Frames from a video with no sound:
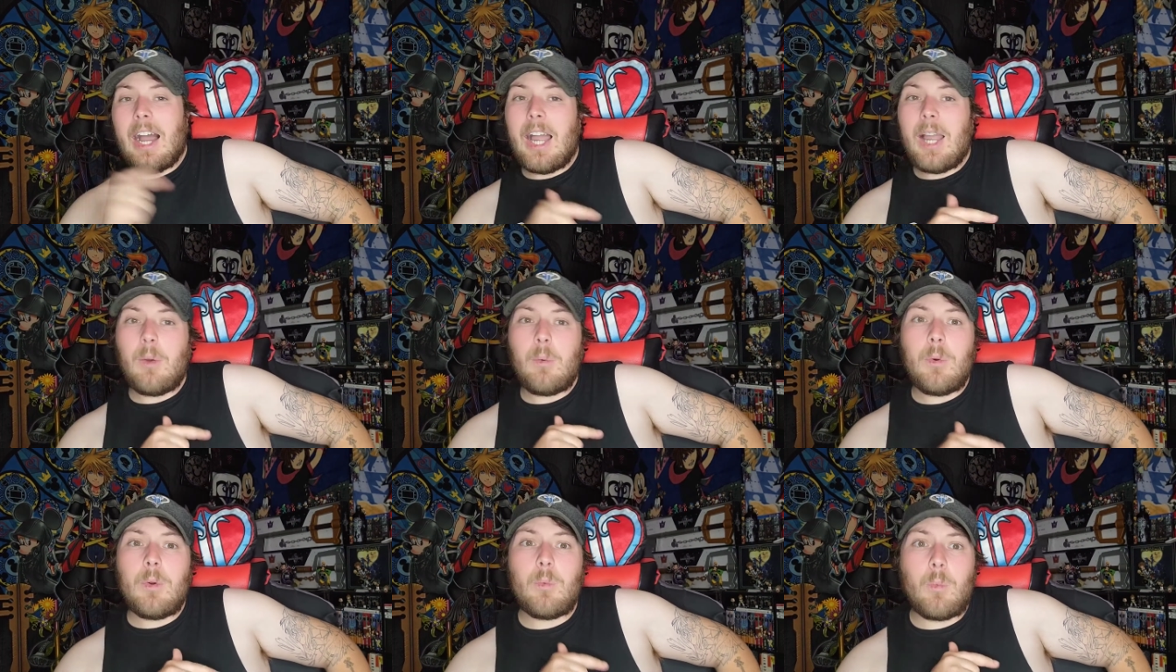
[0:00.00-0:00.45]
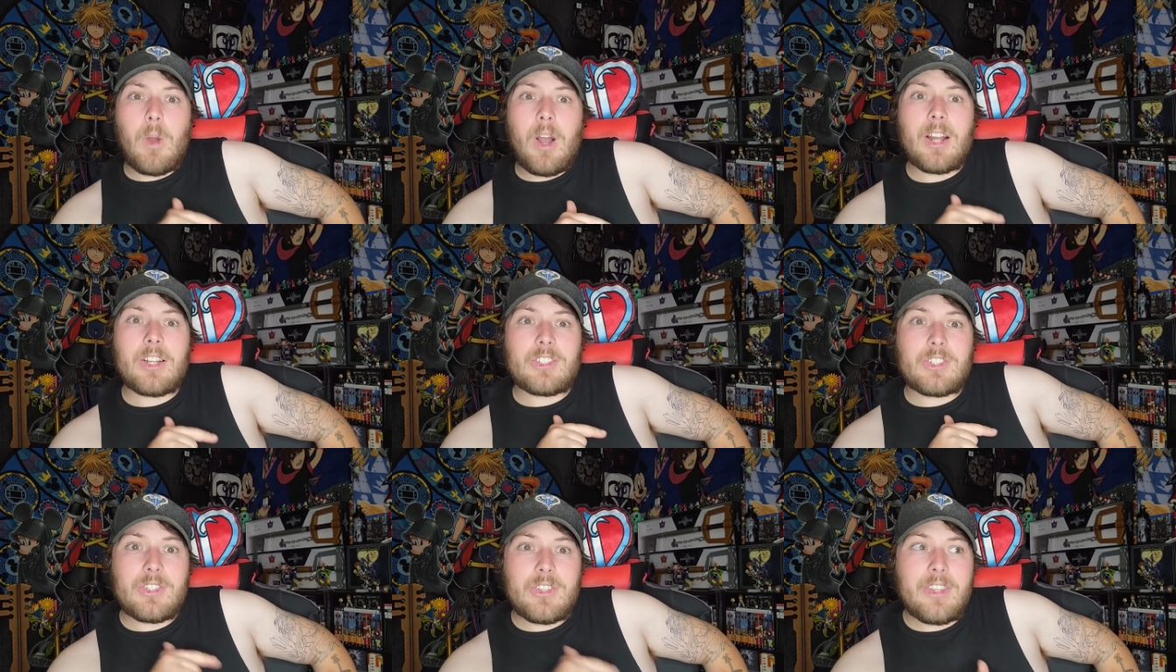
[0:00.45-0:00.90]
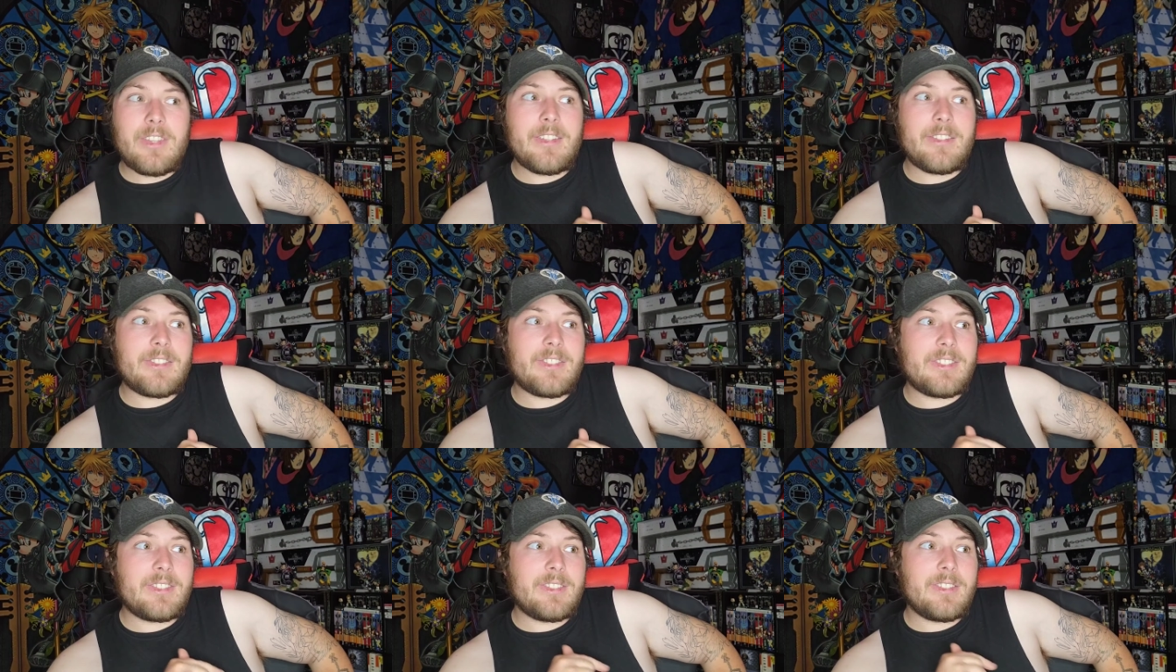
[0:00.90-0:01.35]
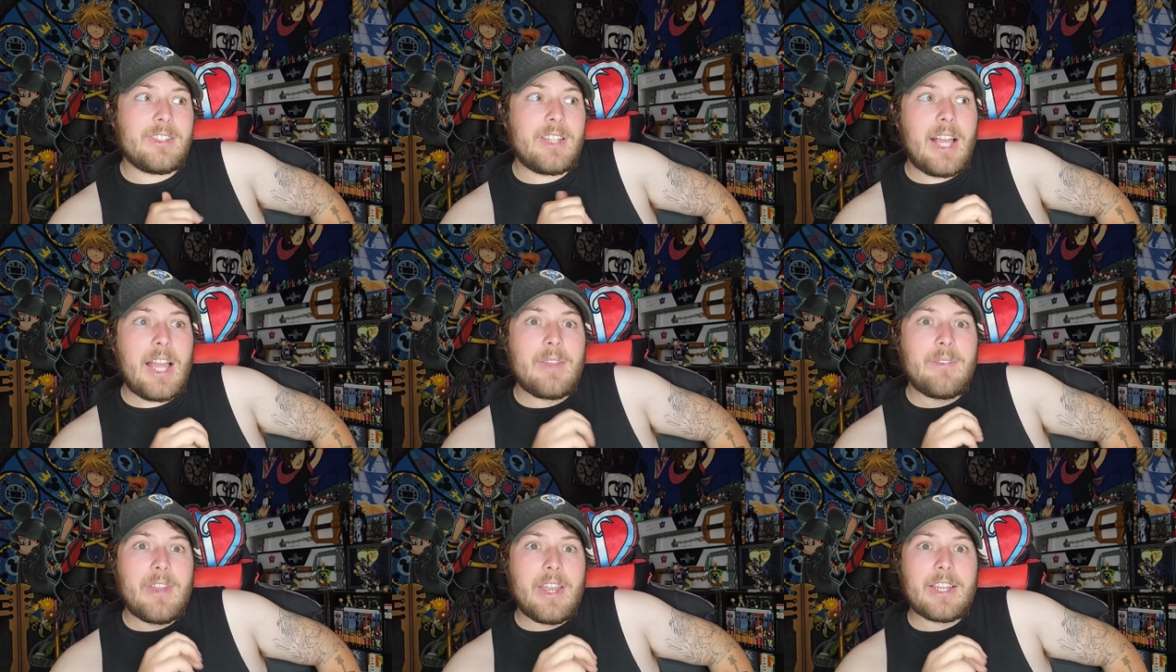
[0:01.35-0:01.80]
I would watch this
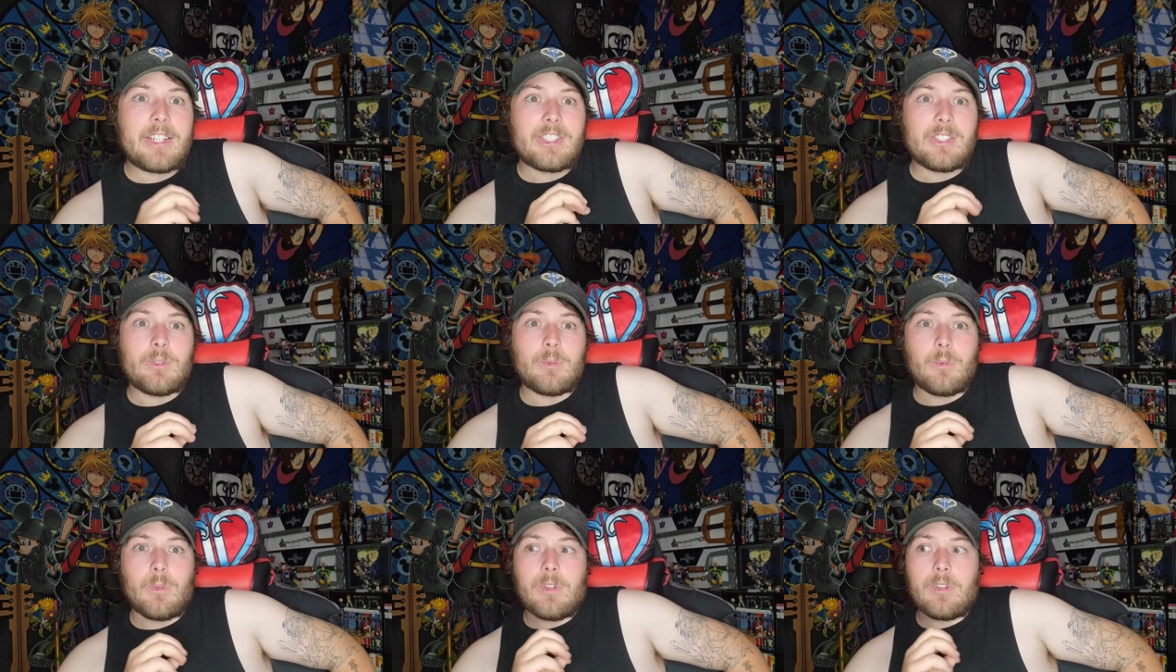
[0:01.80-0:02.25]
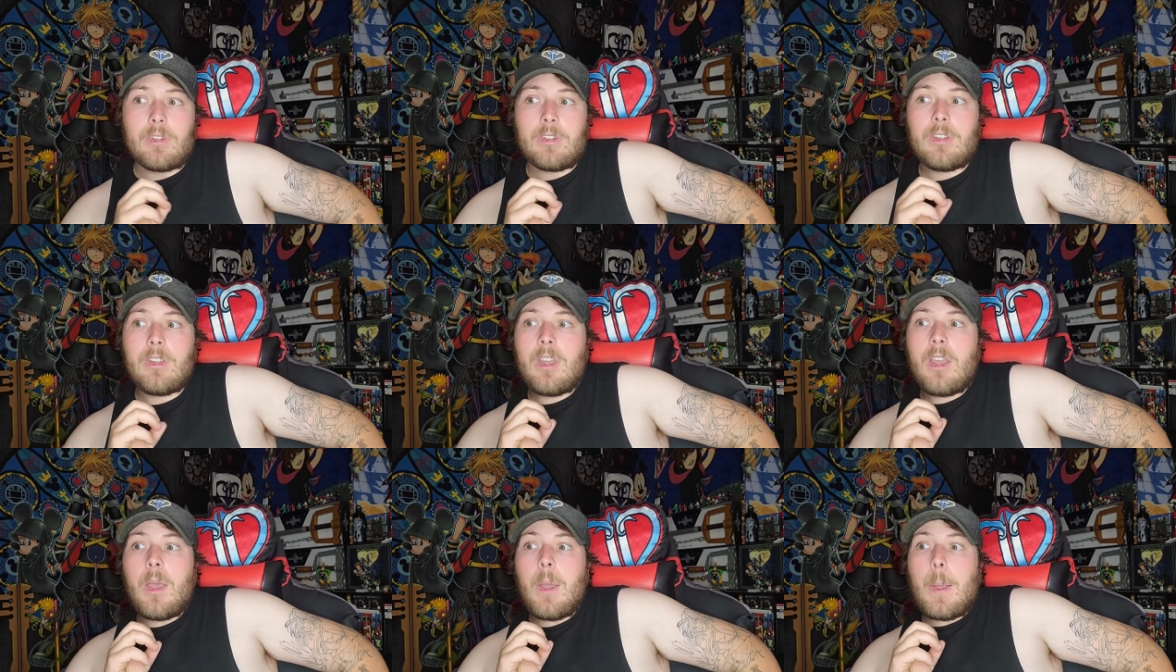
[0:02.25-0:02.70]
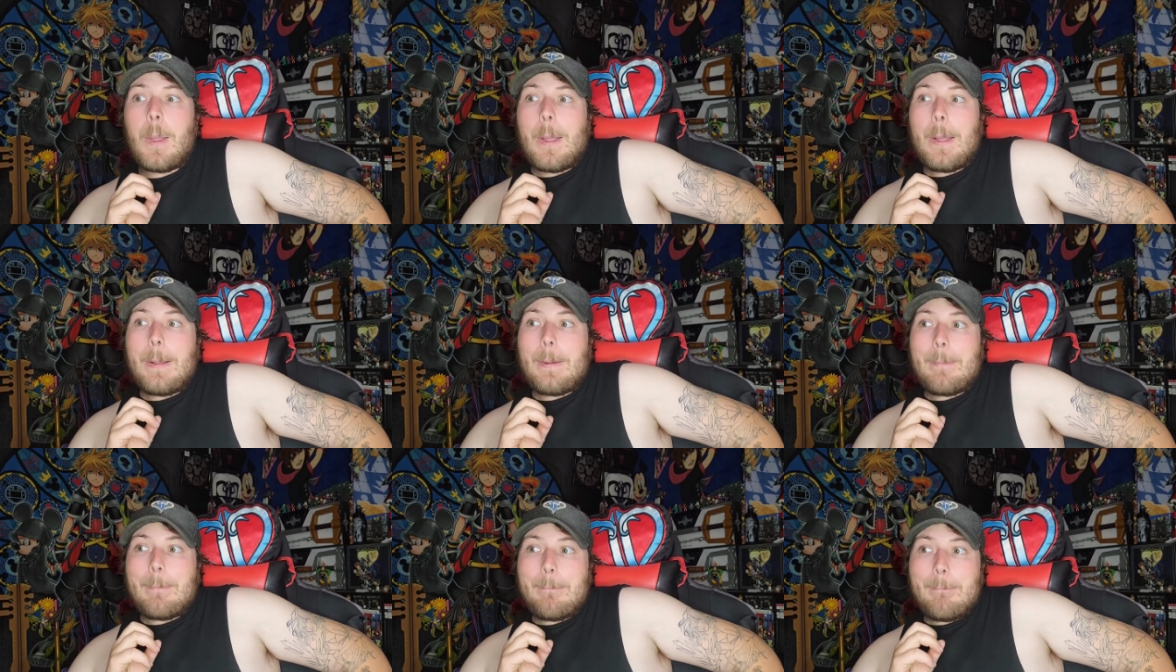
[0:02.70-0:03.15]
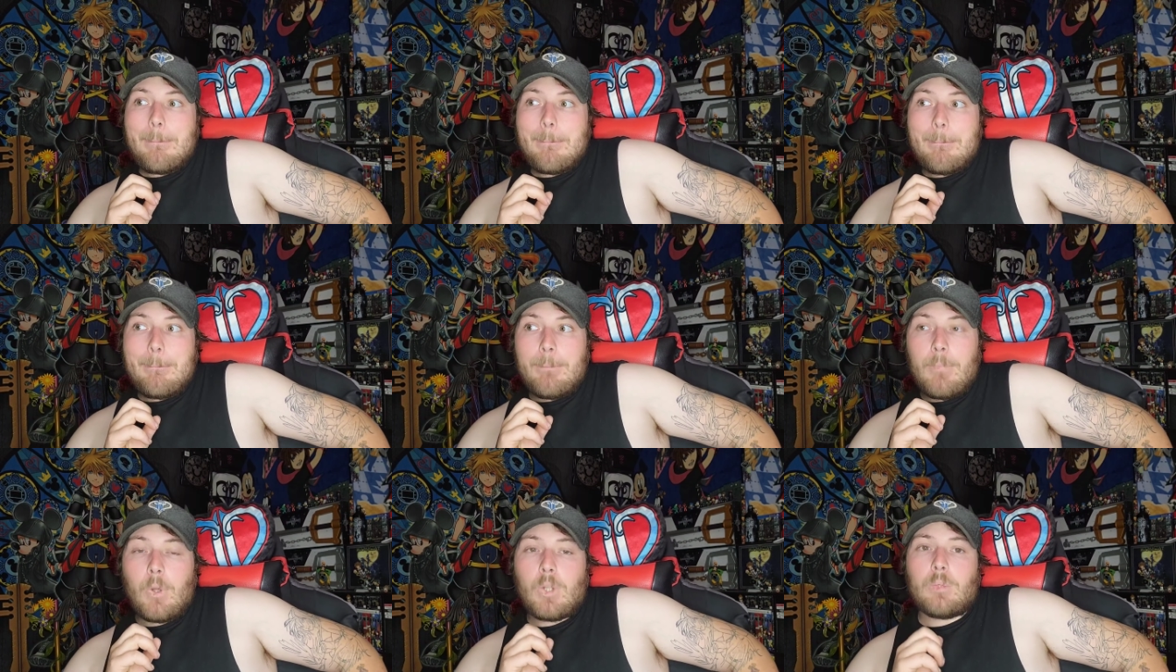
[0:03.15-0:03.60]
live action one
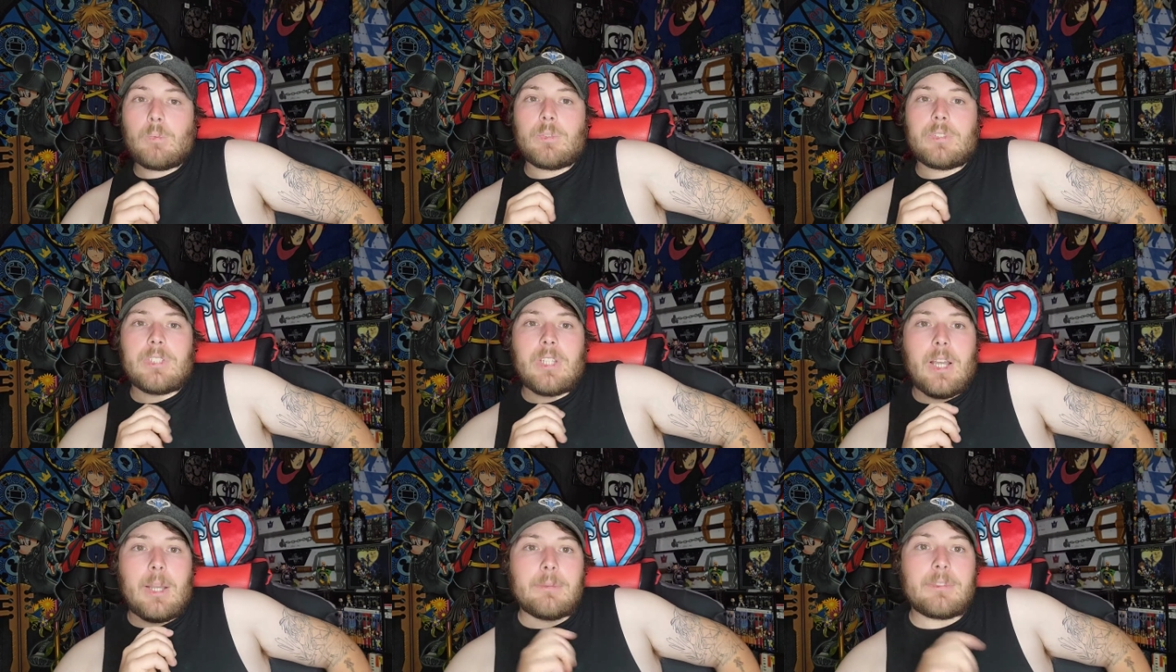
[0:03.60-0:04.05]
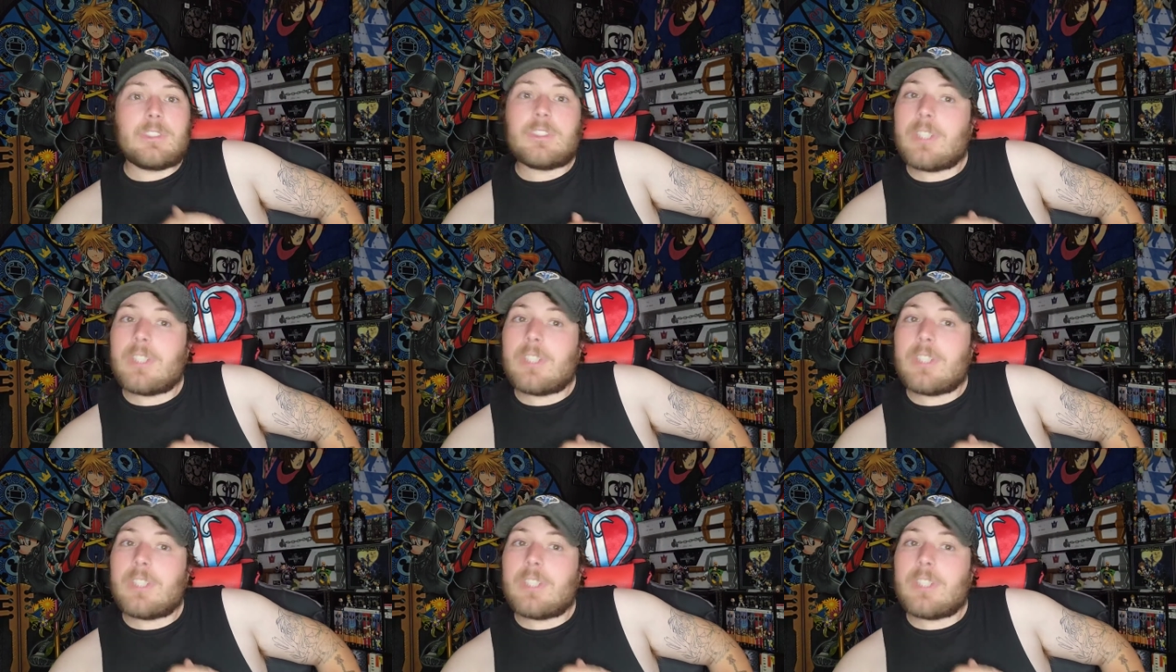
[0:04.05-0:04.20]
multiple times.